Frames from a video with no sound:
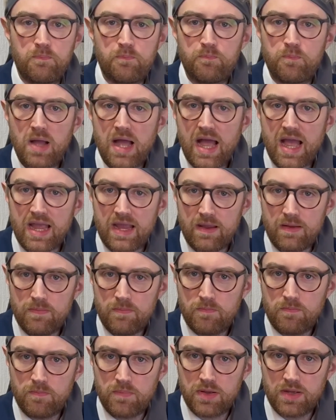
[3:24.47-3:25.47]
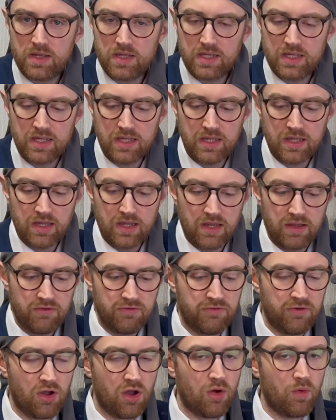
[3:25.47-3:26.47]
pipe
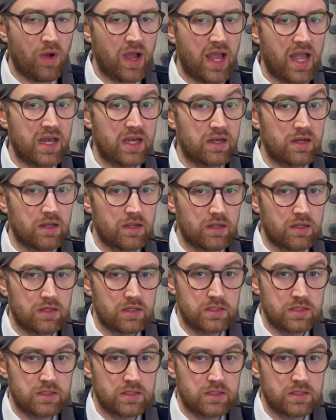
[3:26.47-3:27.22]
for when